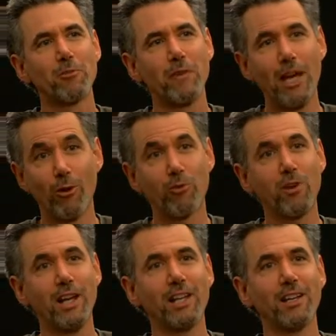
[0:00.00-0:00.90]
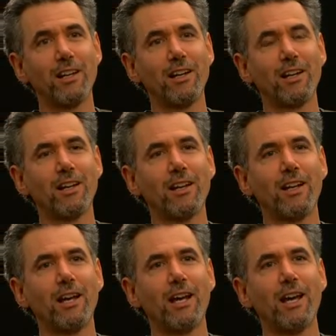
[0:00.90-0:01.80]
Al Franken,
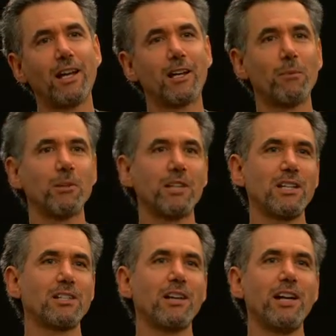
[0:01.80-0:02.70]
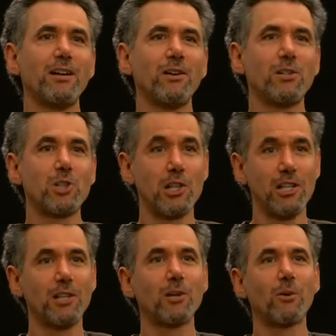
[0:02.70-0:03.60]
and a couple days later,
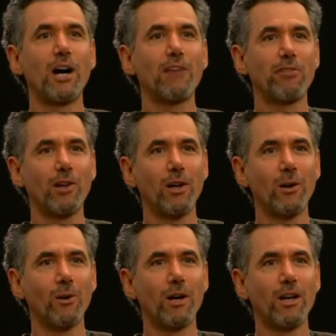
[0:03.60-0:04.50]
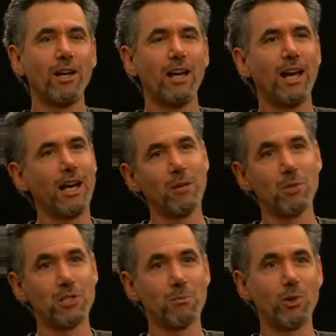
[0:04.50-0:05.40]
Janine Garofalo, and he
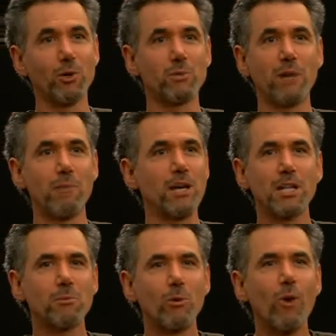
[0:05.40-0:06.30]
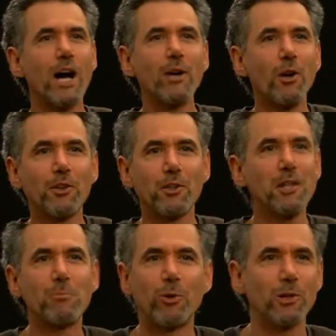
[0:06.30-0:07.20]
was approached by management. Why all the
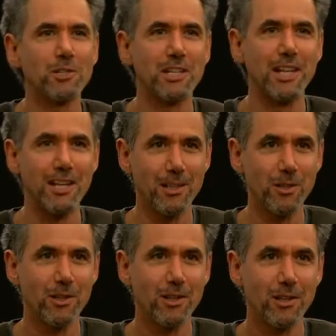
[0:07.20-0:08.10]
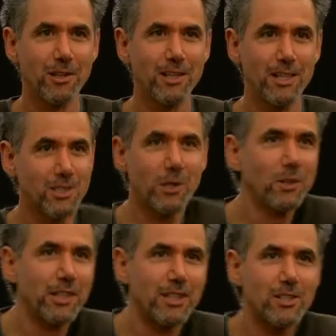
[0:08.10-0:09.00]
liberals, Keith? He's
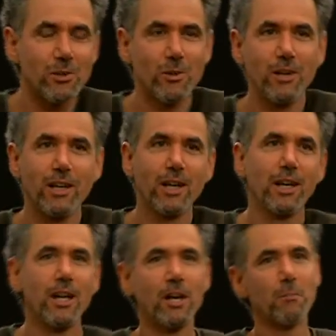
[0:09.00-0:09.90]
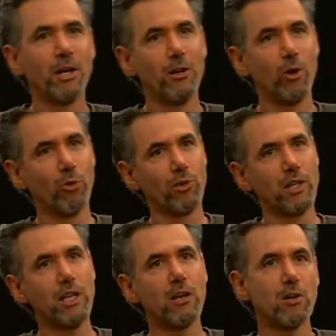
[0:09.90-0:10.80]
told that story. But over
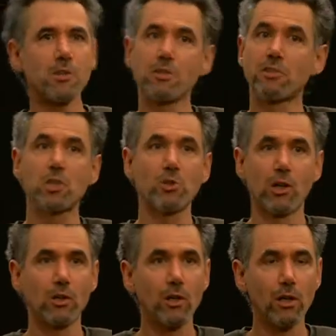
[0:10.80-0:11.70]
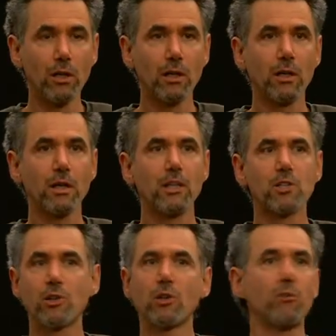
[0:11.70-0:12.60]
years of struggle
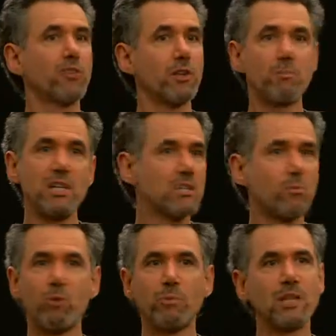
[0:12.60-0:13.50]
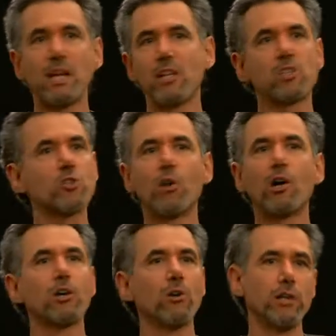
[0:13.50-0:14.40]
for the peace movement getting
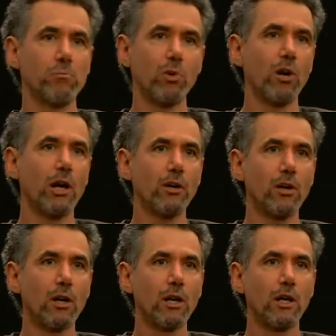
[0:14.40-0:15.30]
stronger and broader,